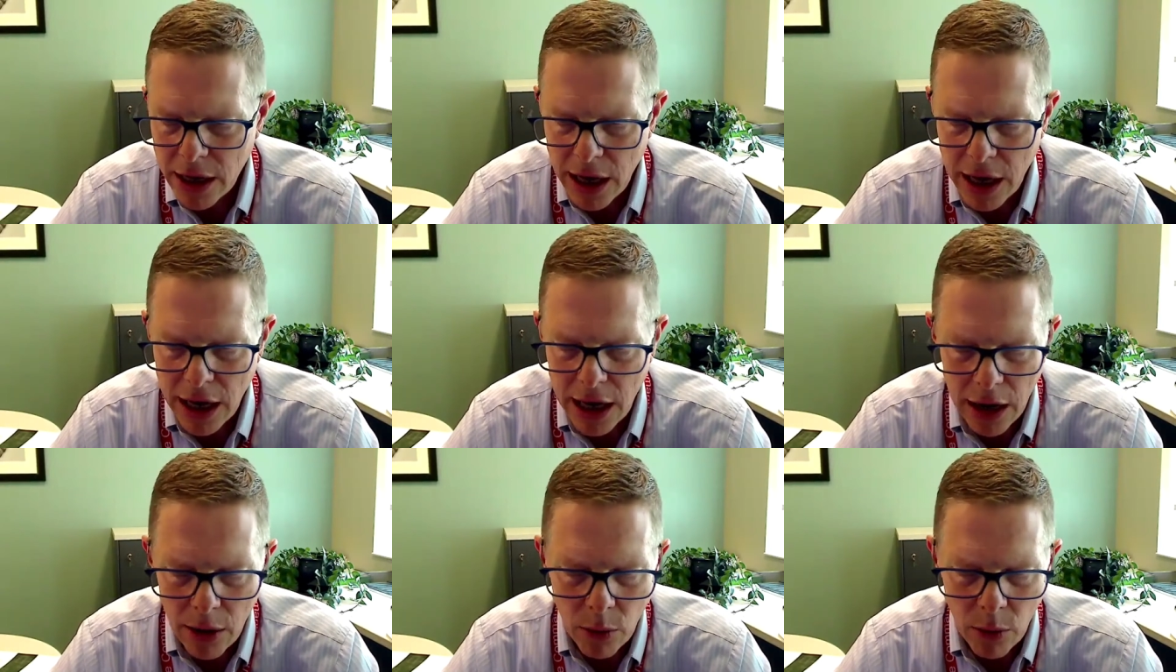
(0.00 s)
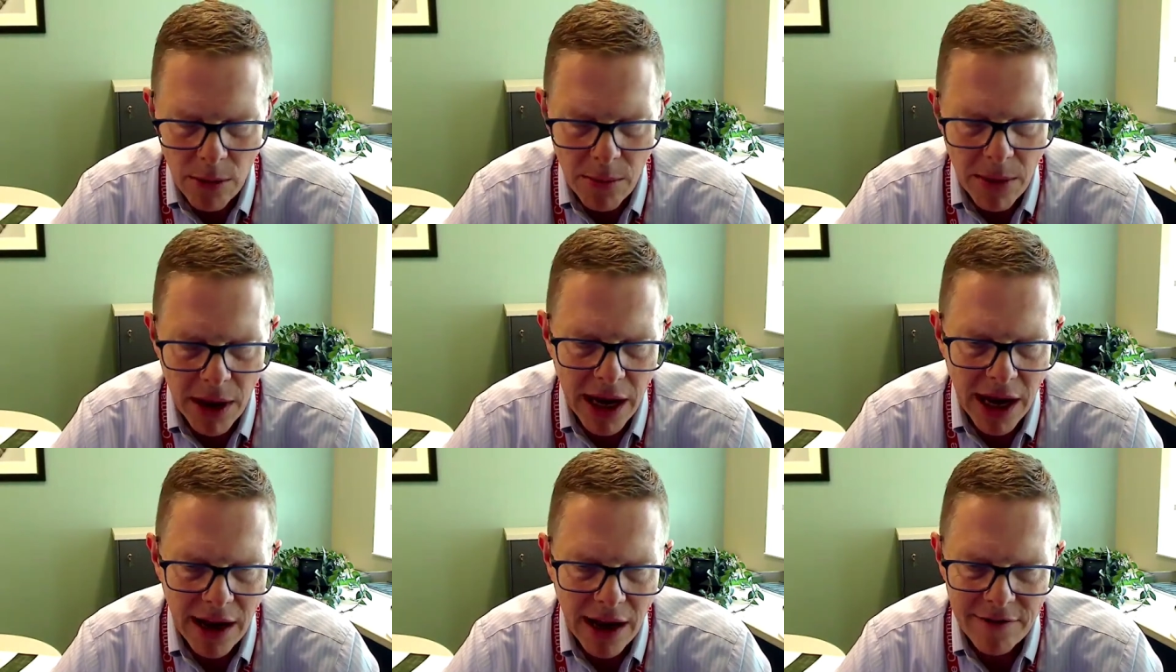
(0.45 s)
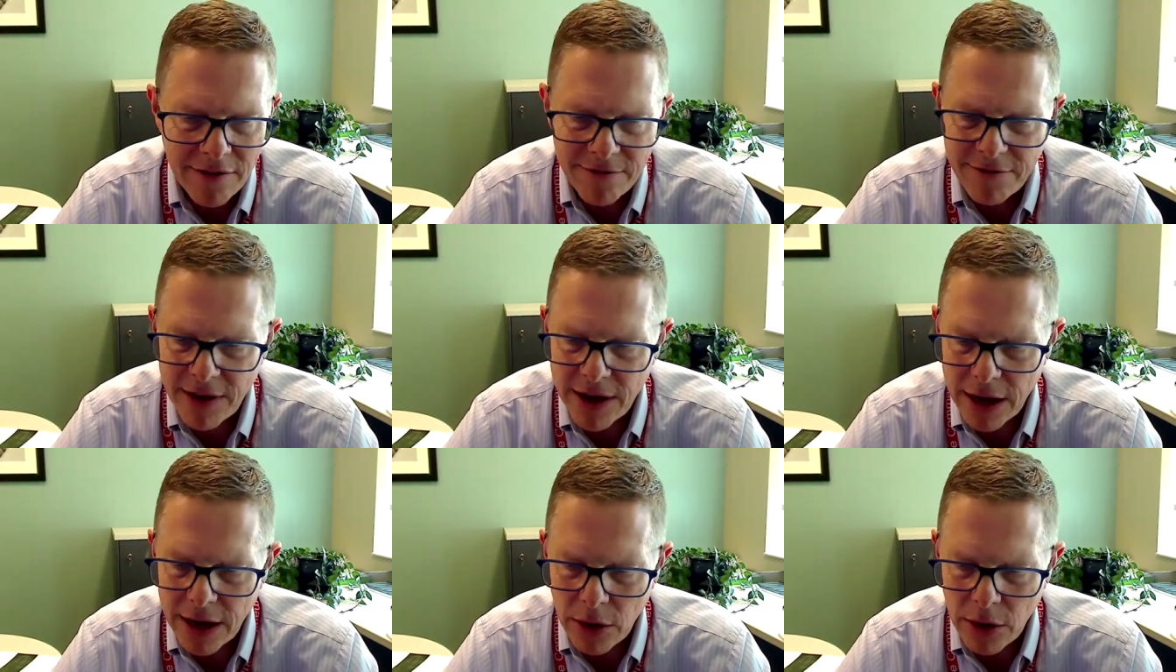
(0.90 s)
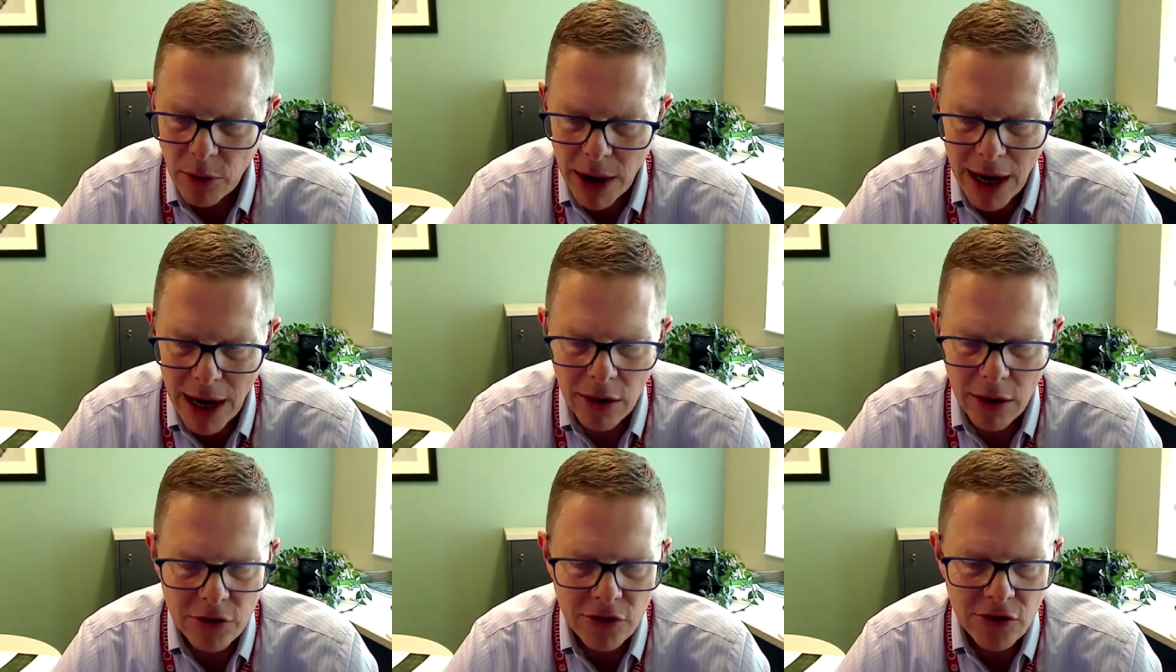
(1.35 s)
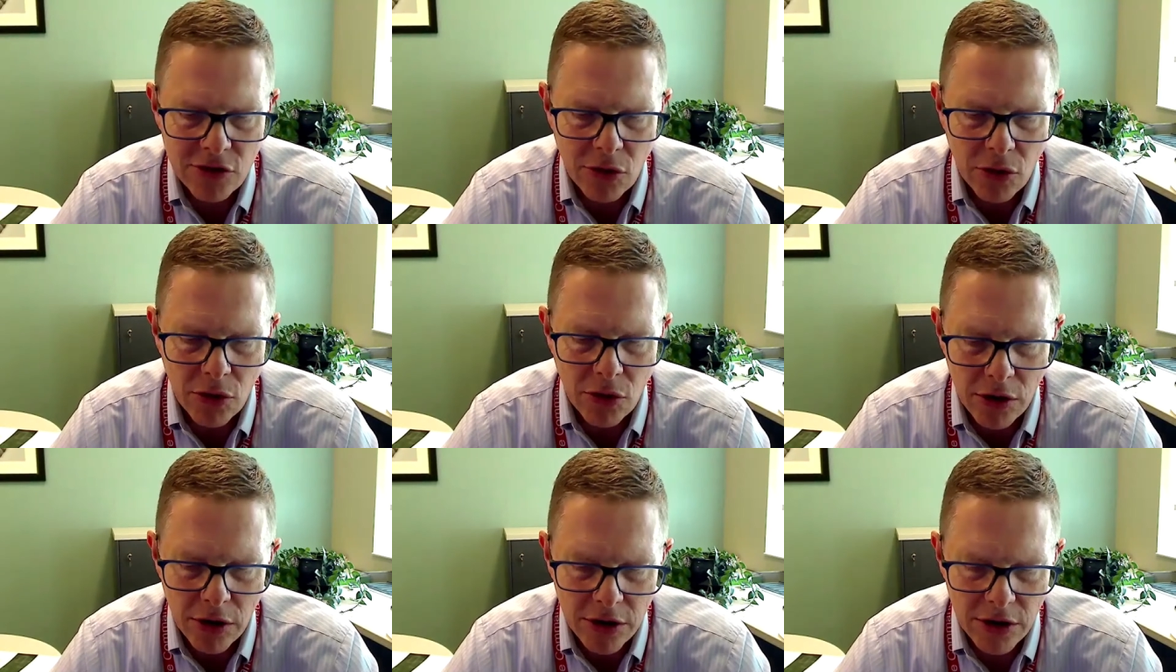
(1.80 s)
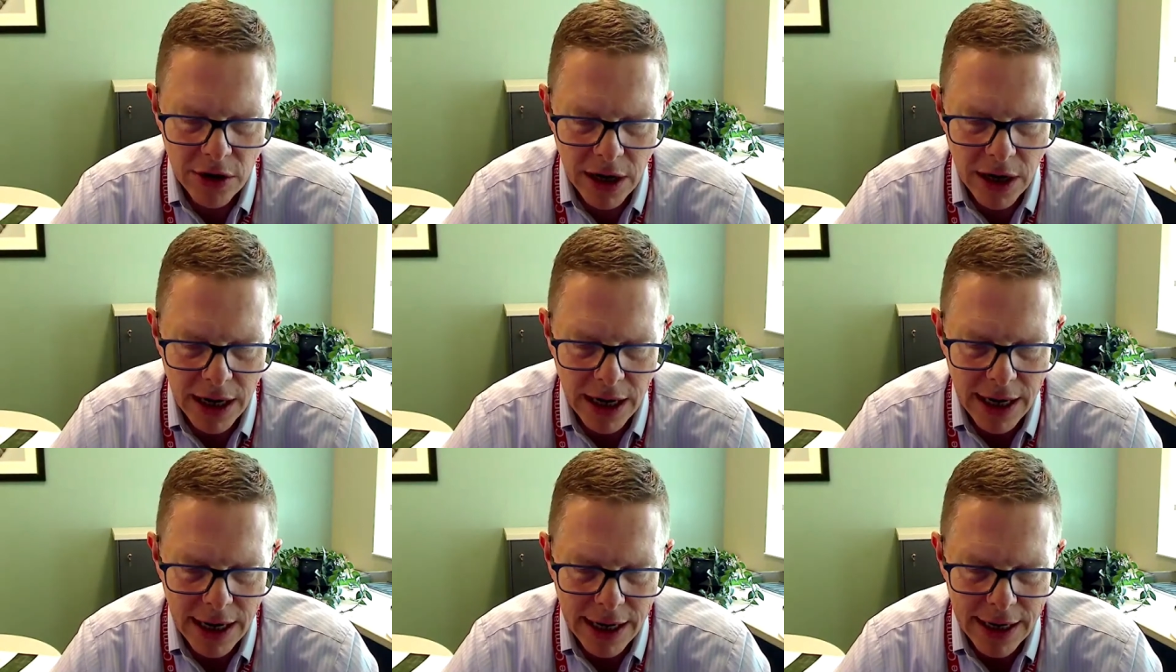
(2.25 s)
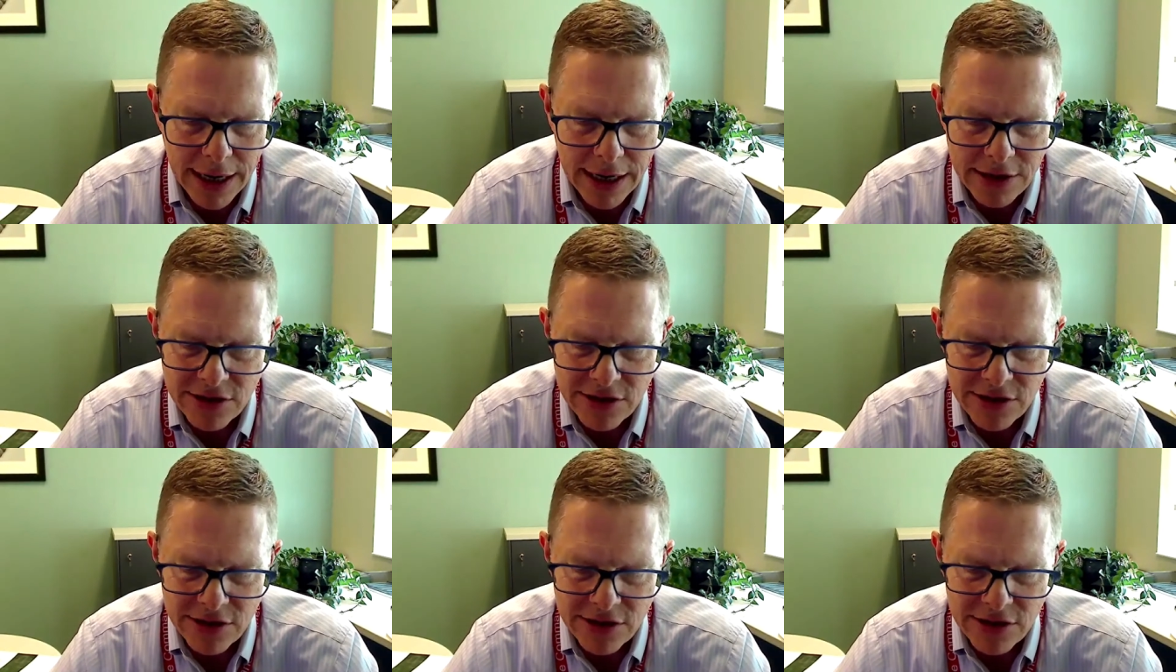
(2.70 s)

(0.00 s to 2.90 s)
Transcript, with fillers: Uh, we may have uh, rounds or uh,